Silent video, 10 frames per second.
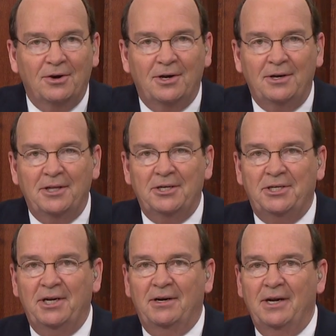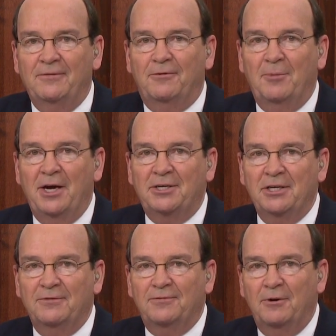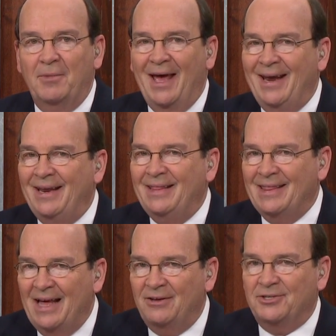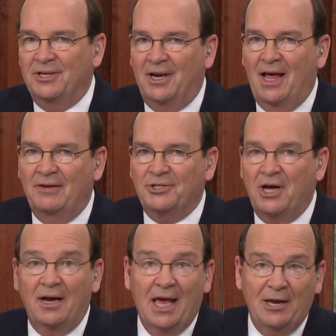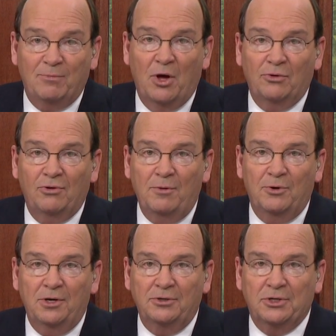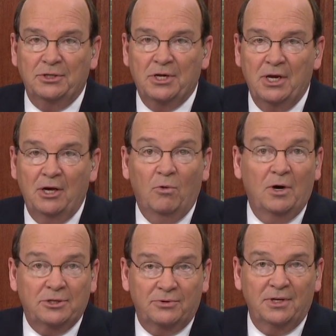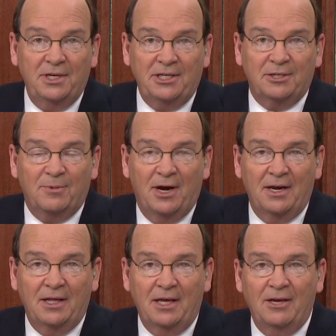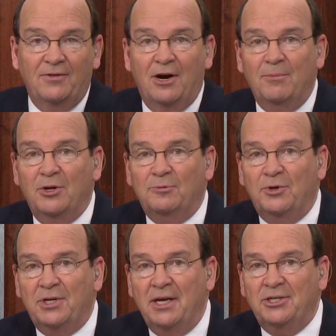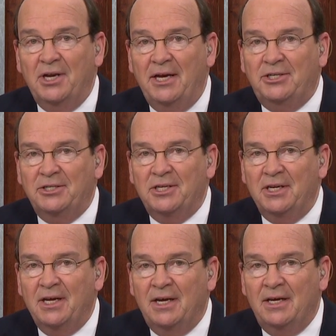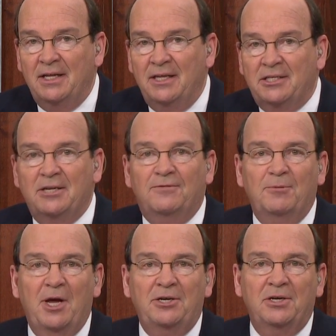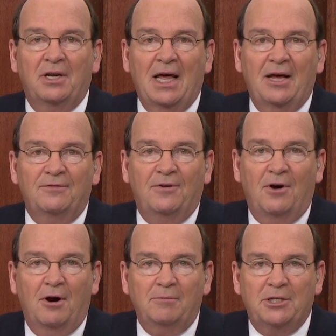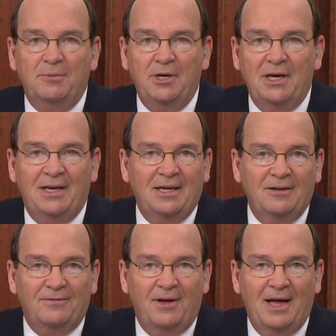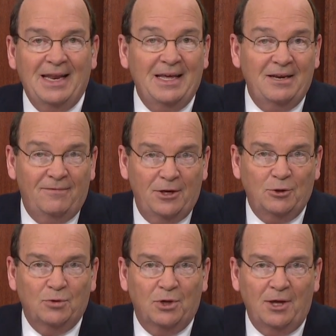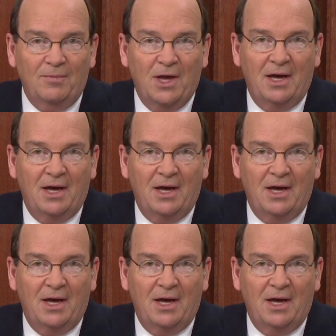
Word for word: earlier this year, information from 80,000 livestock and poultry producers was released by the Environmental Protection Agency. This information allowed farms to be identified individually.